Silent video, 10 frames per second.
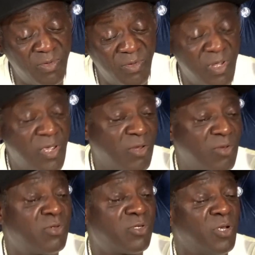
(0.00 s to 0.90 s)
and you
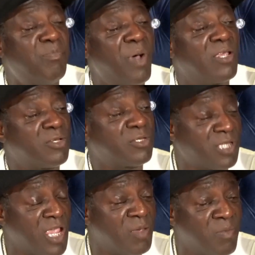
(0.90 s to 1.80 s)
stood by your
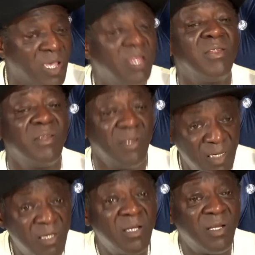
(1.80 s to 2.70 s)
statement,
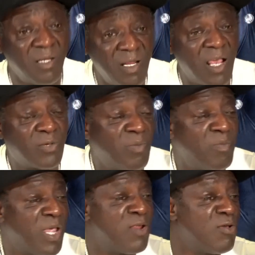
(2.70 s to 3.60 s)
that's what
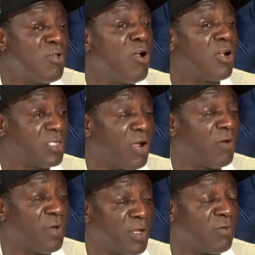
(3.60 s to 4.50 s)
made New York start
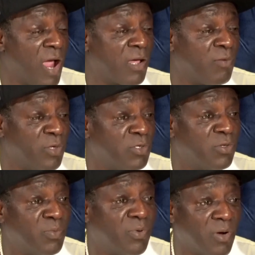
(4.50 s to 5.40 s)
really rocking with you, bro.